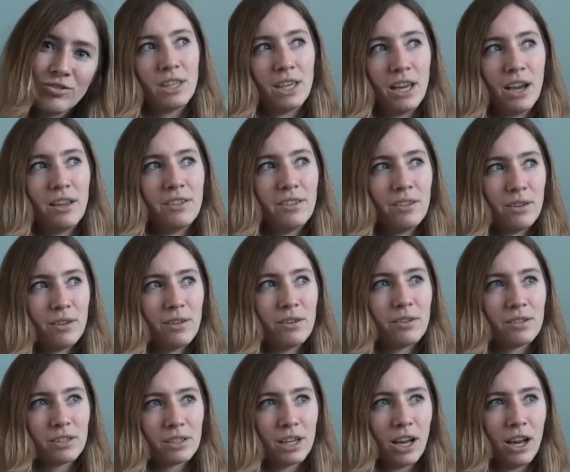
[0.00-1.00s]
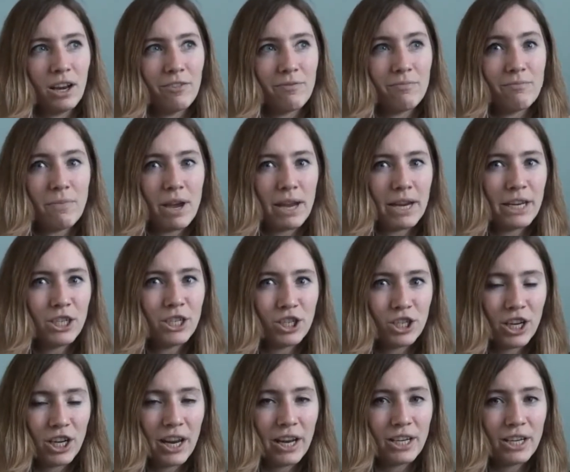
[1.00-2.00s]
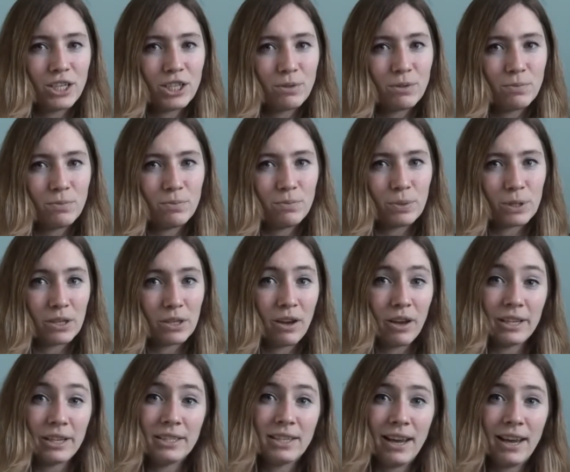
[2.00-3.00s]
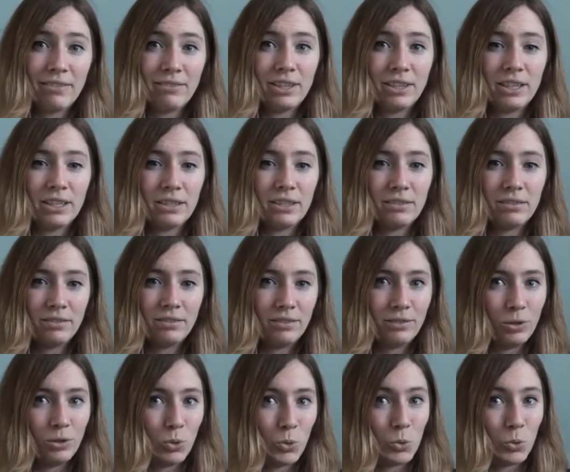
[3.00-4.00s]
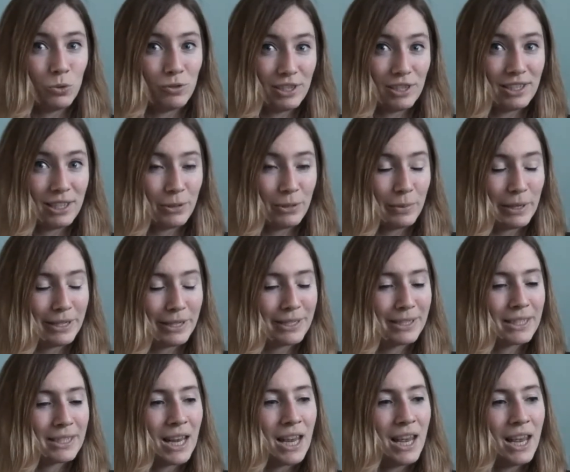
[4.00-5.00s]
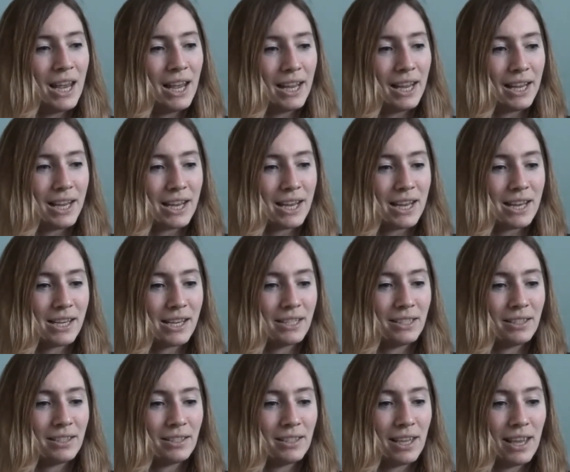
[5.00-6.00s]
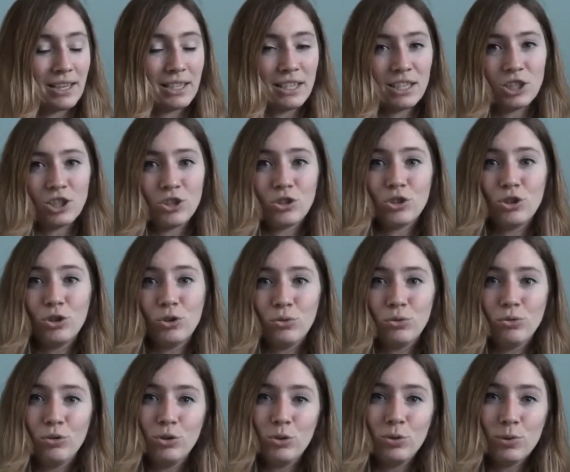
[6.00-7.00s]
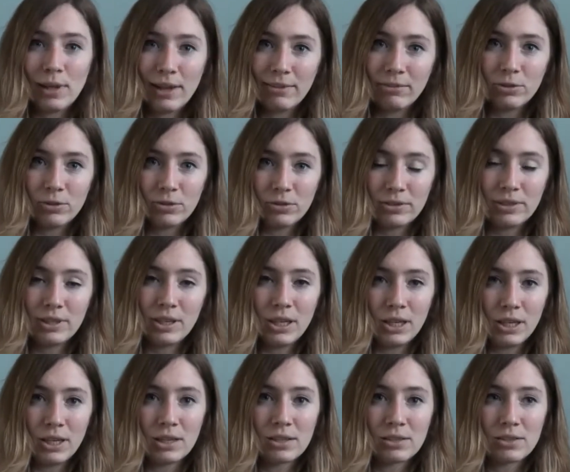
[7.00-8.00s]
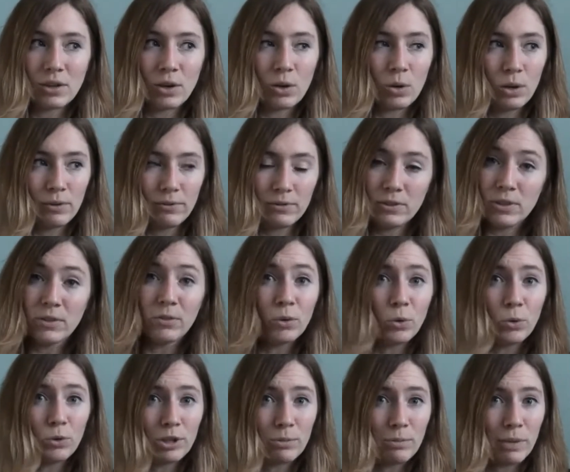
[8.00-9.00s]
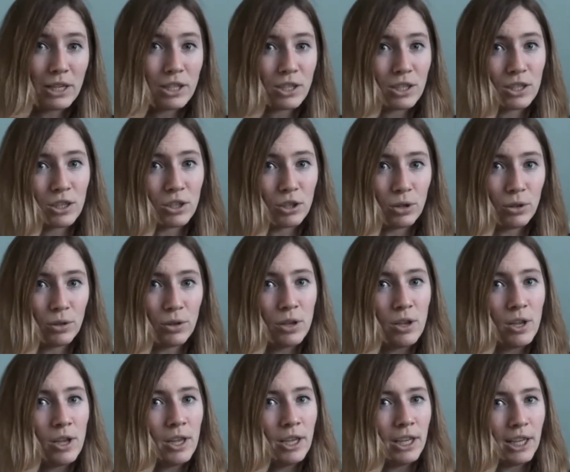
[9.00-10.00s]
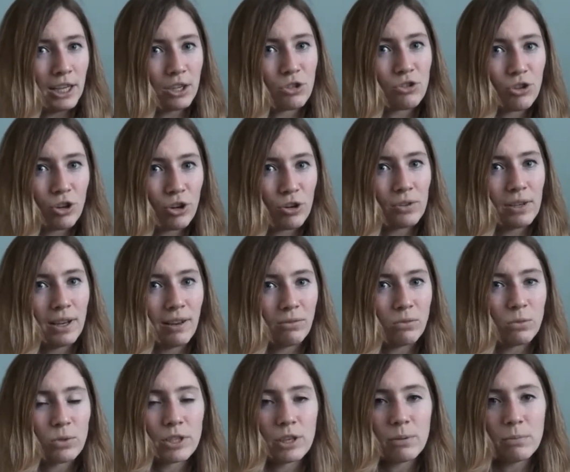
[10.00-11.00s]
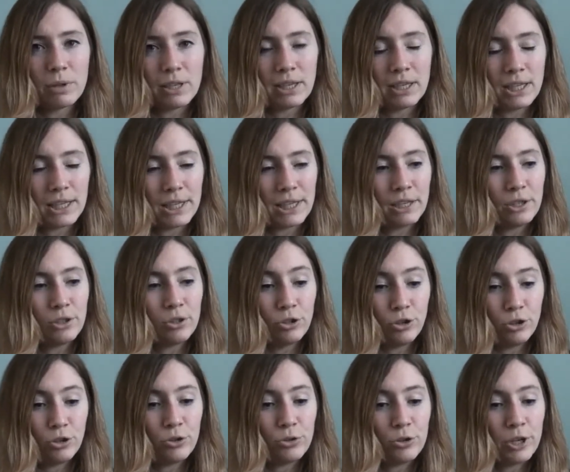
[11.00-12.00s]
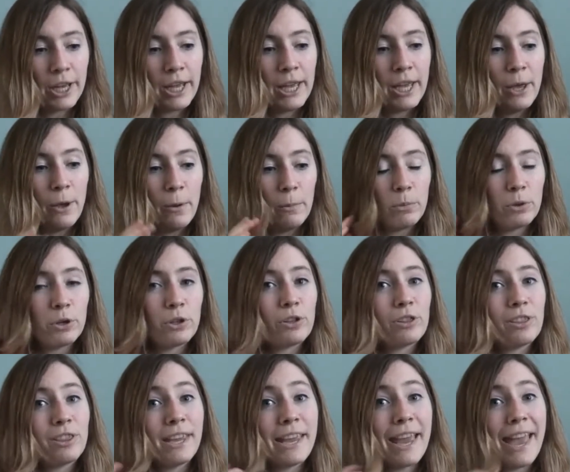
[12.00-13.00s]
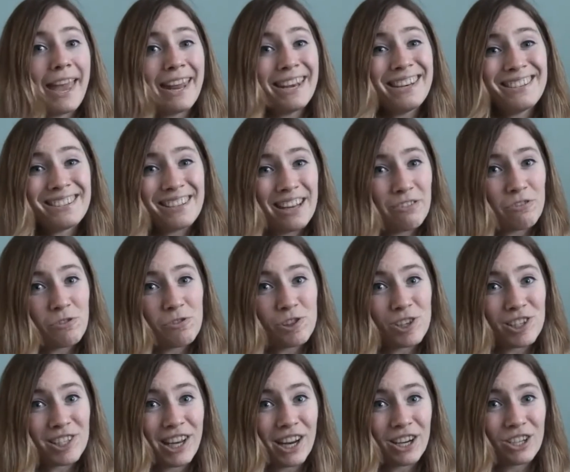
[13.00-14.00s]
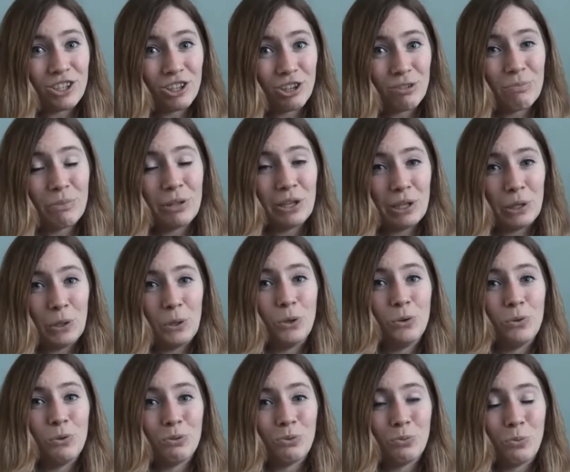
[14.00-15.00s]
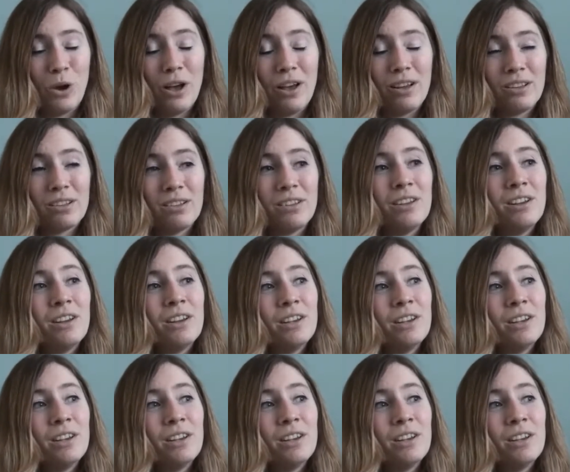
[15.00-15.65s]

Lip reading: The other kind of major change, besides having all of these little bits, is they did do 2 new levels in it. So I've already mentioned the intro level is completely new, but the end level is actually completely new as well.